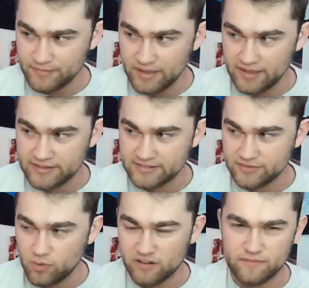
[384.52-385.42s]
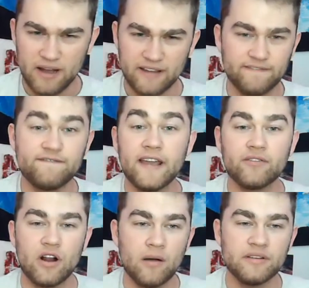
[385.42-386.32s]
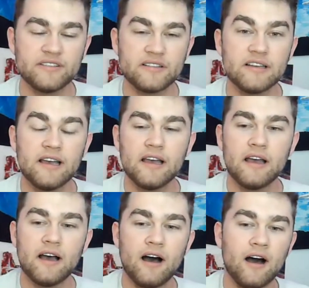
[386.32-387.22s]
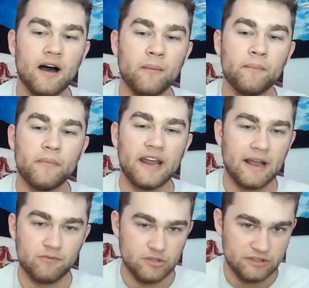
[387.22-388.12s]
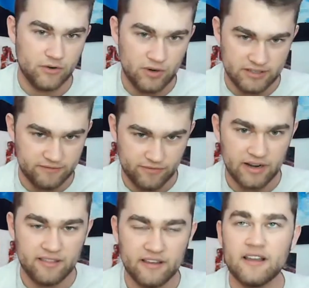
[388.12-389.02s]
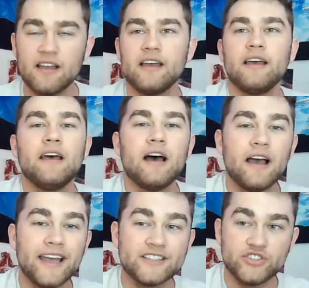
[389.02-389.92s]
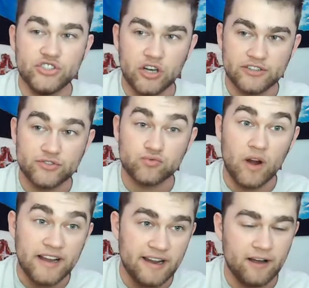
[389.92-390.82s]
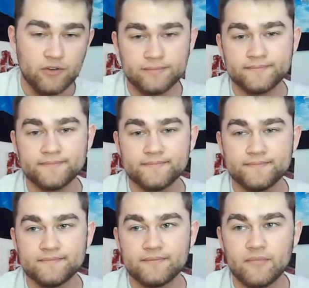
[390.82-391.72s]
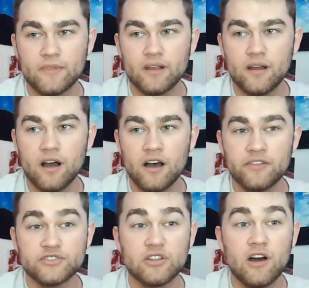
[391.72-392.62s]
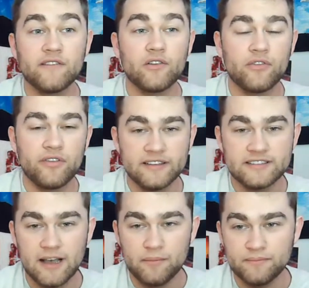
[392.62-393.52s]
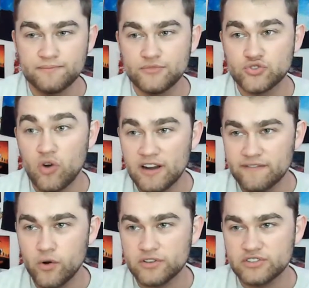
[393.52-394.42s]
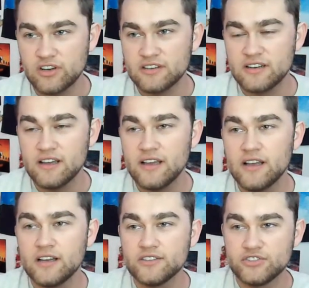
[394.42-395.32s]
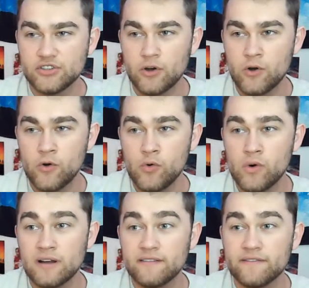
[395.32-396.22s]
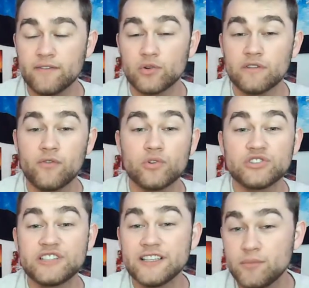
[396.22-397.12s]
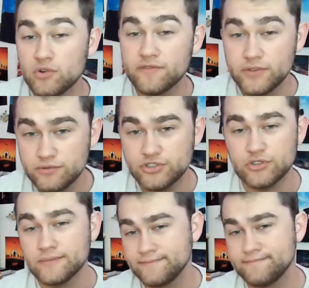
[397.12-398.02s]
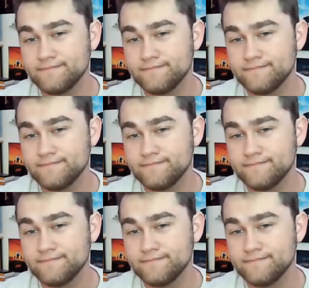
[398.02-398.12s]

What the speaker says: It's one of my favorite hobbies. And I wouldn't quit it for anything. It's just right now, there's a lot of other things I'm trying to focus on. So for the foreseeable future,